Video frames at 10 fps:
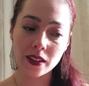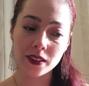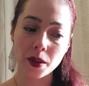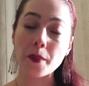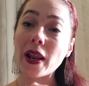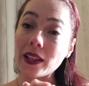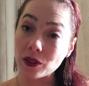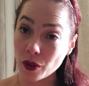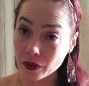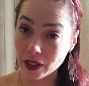blend
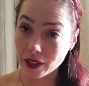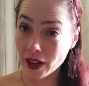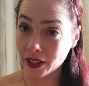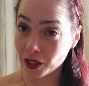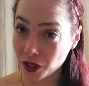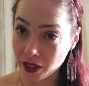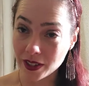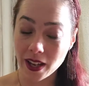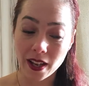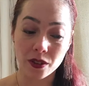of their
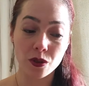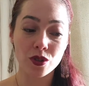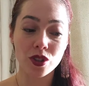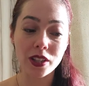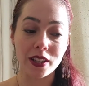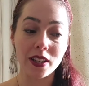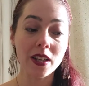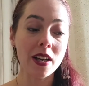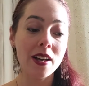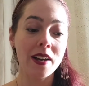energies? And usually
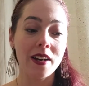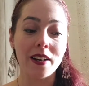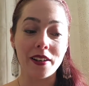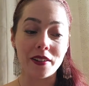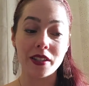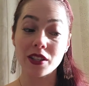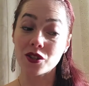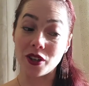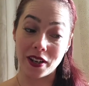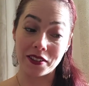this
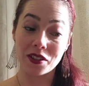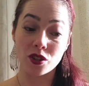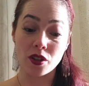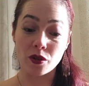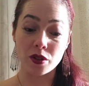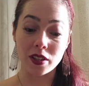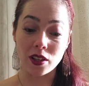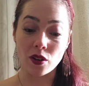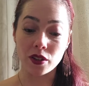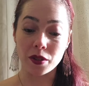chart shows a
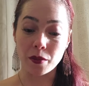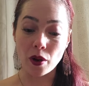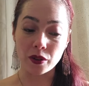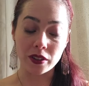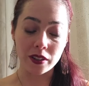lot about